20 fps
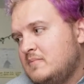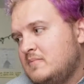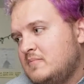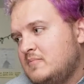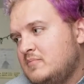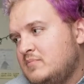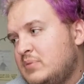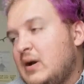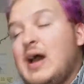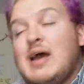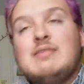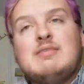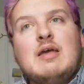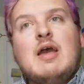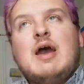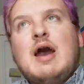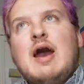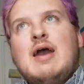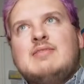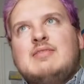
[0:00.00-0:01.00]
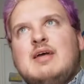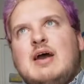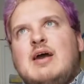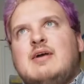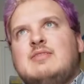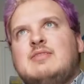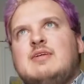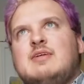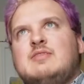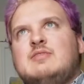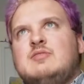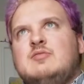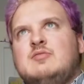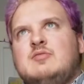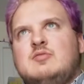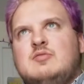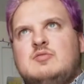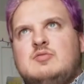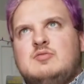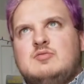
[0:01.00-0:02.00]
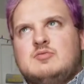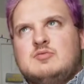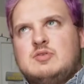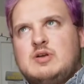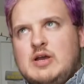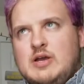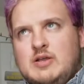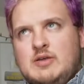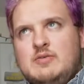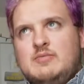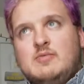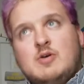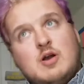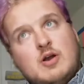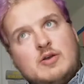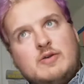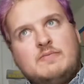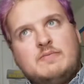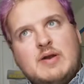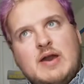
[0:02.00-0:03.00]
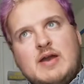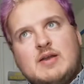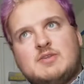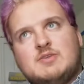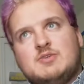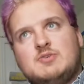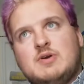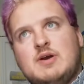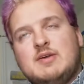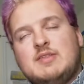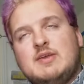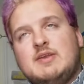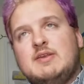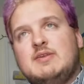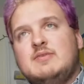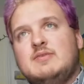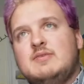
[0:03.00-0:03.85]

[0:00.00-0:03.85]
But I think, kind of harking back to how they